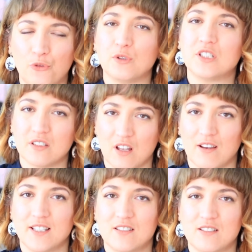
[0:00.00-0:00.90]
for
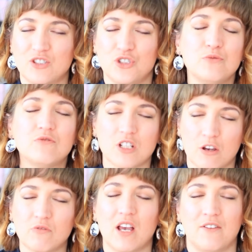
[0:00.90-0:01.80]
tonight. You
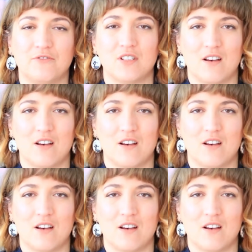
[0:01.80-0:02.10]
don't have